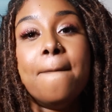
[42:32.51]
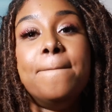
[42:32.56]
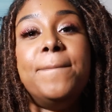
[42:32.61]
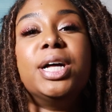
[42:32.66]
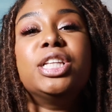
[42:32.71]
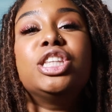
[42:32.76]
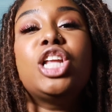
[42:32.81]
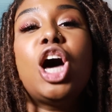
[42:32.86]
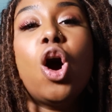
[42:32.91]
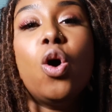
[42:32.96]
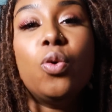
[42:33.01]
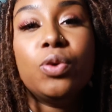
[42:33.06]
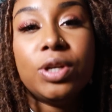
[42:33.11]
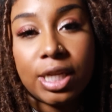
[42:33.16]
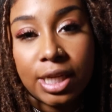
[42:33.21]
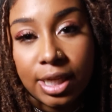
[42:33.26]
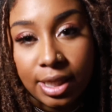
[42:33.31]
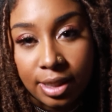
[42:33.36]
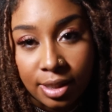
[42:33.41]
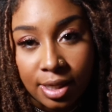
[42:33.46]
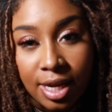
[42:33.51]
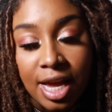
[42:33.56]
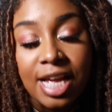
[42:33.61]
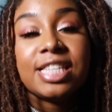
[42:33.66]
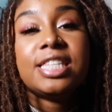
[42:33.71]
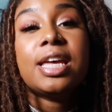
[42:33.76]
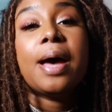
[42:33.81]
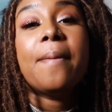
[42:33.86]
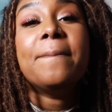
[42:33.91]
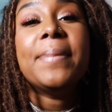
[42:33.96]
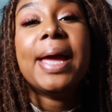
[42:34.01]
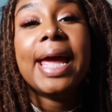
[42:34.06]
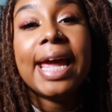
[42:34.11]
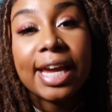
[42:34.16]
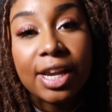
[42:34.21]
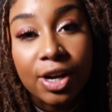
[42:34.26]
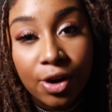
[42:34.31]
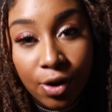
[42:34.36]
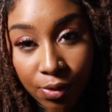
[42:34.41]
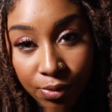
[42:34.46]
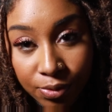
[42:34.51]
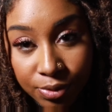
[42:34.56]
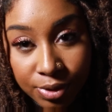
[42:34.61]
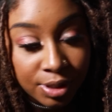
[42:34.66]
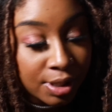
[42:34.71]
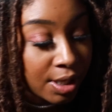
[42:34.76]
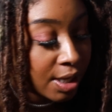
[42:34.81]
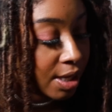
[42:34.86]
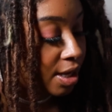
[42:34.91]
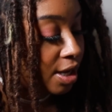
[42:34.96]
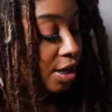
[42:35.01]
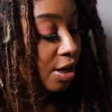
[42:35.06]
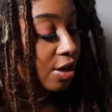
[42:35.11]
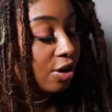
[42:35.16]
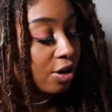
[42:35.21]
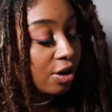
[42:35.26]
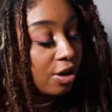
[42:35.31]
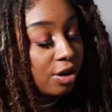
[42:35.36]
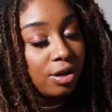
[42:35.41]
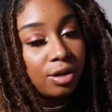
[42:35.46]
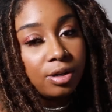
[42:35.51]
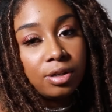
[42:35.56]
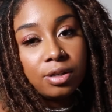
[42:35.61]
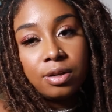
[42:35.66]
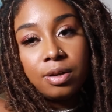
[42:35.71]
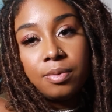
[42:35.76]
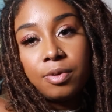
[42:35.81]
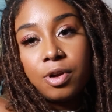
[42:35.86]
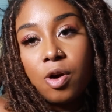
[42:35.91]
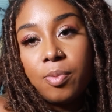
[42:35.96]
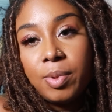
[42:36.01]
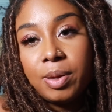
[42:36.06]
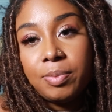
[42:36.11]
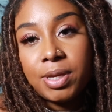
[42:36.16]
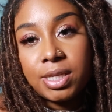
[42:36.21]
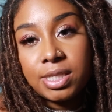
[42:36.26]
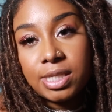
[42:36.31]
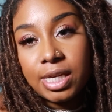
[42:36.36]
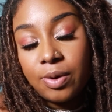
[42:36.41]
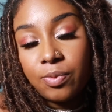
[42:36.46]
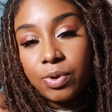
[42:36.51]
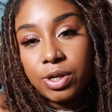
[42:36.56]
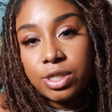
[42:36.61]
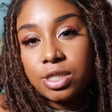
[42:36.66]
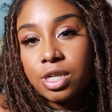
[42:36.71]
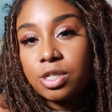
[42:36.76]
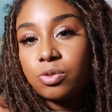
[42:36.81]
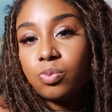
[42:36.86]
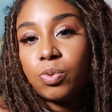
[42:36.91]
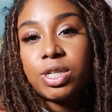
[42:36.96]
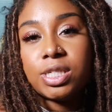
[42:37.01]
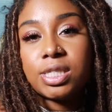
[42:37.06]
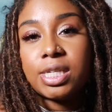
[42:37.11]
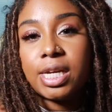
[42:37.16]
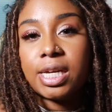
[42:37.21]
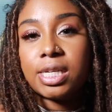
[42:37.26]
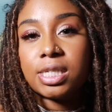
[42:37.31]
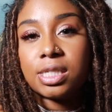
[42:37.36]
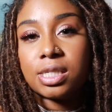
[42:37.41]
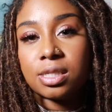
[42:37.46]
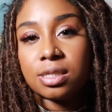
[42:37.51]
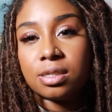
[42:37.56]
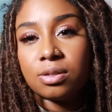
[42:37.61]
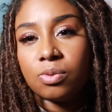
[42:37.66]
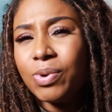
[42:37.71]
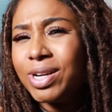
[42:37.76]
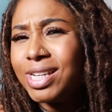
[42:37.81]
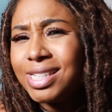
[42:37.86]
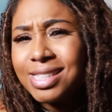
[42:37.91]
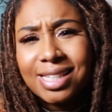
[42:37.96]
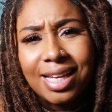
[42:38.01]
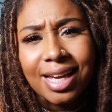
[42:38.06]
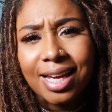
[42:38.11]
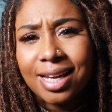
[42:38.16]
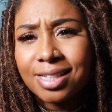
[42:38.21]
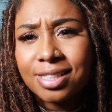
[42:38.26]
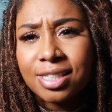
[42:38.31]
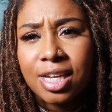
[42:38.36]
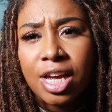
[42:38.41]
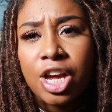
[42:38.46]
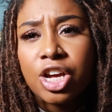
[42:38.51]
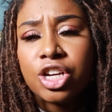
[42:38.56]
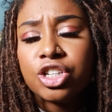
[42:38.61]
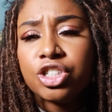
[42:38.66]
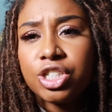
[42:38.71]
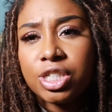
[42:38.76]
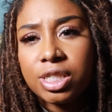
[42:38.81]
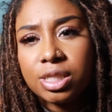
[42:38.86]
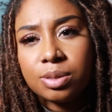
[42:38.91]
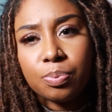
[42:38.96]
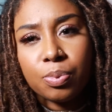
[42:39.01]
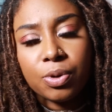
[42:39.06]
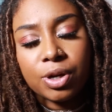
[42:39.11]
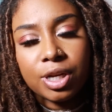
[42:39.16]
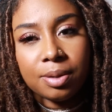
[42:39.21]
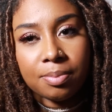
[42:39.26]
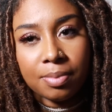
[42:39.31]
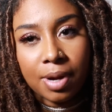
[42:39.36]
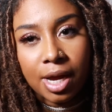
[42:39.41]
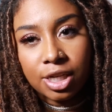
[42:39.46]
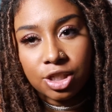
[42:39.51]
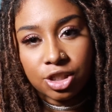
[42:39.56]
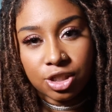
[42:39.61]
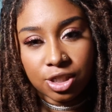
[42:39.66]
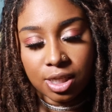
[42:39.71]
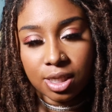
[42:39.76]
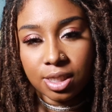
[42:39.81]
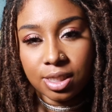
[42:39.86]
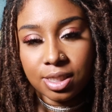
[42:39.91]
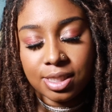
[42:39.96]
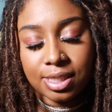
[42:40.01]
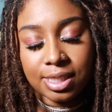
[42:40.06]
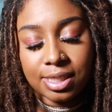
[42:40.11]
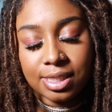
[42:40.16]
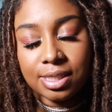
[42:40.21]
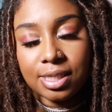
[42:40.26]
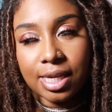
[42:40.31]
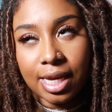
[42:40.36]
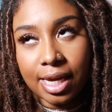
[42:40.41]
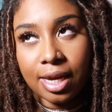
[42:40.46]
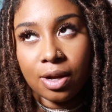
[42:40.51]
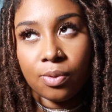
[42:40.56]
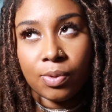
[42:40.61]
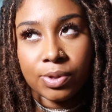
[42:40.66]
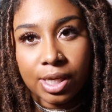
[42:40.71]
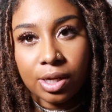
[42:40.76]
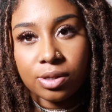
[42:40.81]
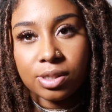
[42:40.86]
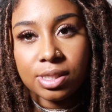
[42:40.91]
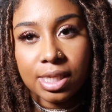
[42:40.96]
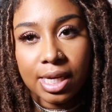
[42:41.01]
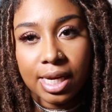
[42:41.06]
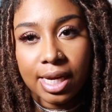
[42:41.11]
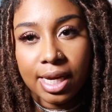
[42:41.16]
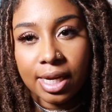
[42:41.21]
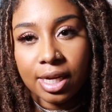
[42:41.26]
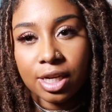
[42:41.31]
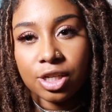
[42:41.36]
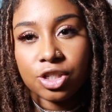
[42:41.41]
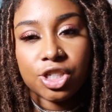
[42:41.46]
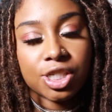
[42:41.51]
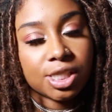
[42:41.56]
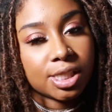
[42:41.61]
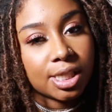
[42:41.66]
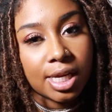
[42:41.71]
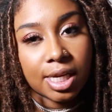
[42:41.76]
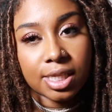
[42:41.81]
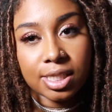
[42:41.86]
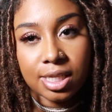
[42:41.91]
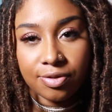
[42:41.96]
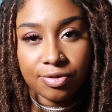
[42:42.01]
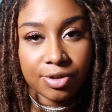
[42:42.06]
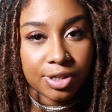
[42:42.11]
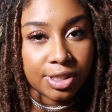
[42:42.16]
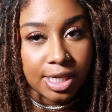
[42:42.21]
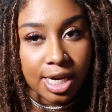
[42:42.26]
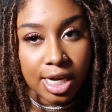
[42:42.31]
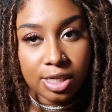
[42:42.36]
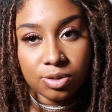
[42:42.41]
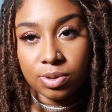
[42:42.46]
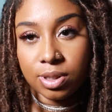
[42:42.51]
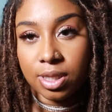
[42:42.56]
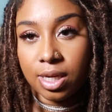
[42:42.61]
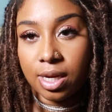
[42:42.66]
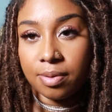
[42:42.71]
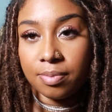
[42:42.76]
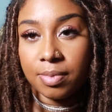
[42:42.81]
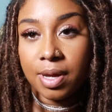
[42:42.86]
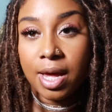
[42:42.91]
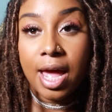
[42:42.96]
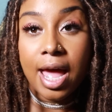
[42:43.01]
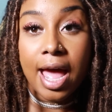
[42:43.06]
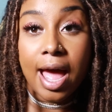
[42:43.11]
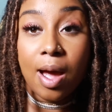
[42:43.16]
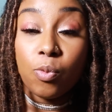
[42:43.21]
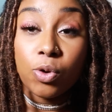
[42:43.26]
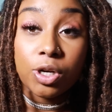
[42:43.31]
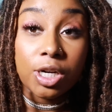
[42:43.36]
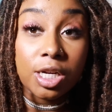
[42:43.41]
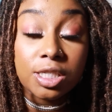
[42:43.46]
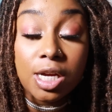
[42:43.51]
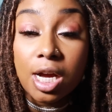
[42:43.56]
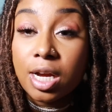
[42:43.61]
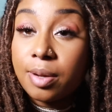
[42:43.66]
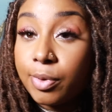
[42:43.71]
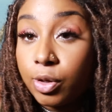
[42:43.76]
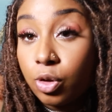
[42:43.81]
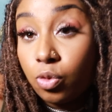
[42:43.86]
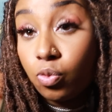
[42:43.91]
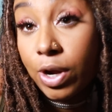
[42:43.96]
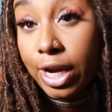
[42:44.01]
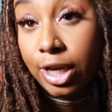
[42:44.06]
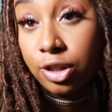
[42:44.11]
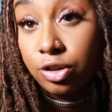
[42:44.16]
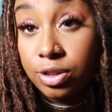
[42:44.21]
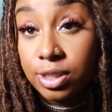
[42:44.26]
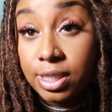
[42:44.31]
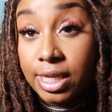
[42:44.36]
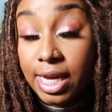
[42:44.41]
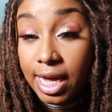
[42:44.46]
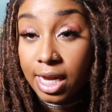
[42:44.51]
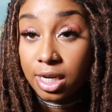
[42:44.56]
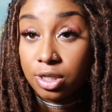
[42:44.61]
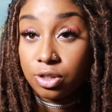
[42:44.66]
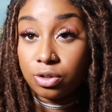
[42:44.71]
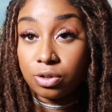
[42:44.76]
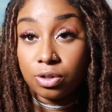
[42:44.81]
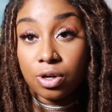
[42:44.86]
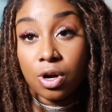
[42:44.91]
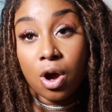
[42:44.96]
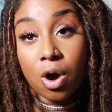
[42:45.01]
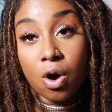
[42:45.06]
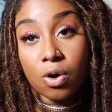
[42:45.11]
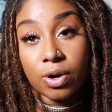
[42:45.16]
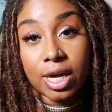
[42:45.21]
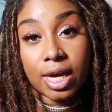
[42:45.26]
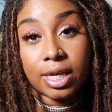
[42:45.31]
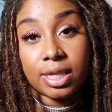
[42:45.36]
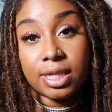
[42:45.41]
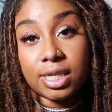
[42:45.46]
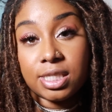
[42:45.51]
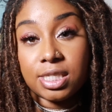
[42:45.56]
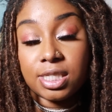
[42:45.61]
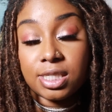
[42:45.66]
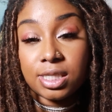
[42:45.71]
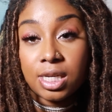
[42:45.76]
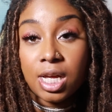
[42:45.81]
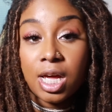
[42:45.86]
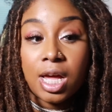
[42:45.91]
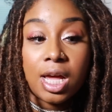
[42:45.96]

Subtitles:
Baloney. Tomatoes. Girl, go make me a sandwich, because what is this? What is this? She's pretty much saying without saying she's not severing ties with them. And we're not talking about a regular scandal, okay? This is